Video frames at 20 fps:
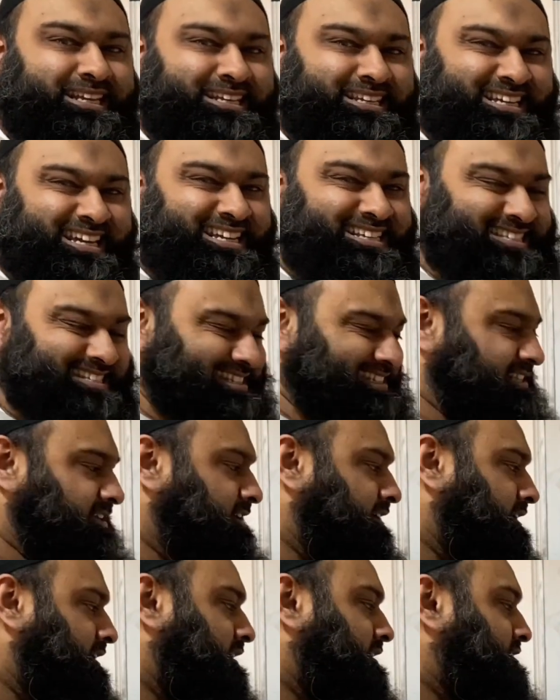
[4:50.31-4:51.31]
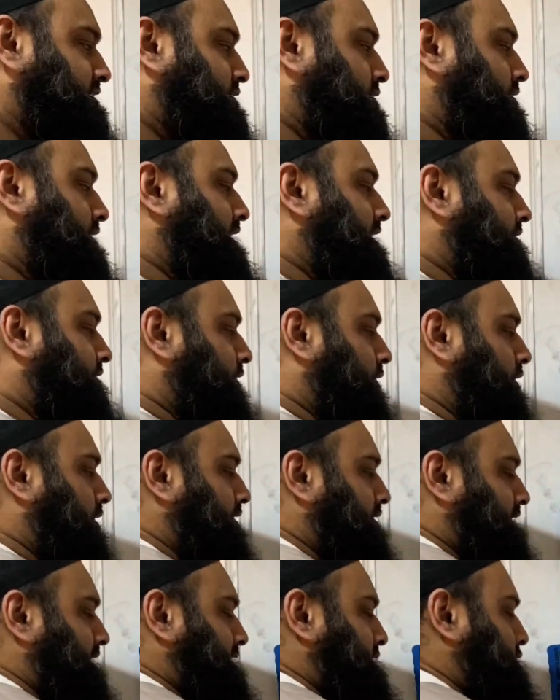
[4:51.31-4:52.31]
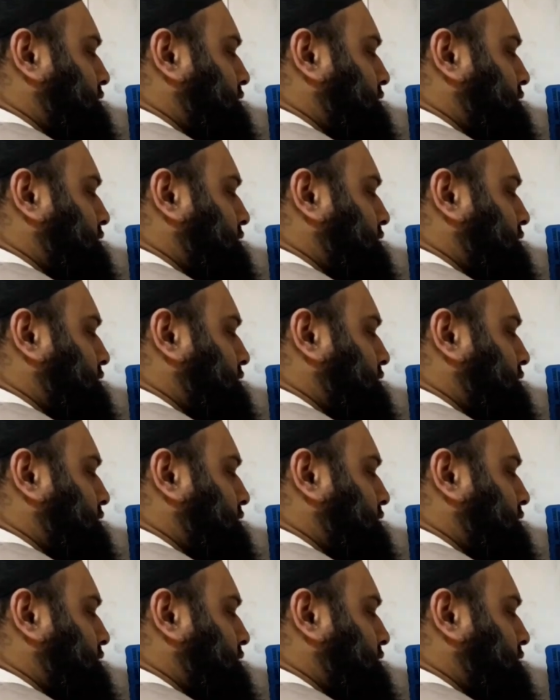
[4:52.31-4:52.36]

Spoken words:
Yes. So therefore, these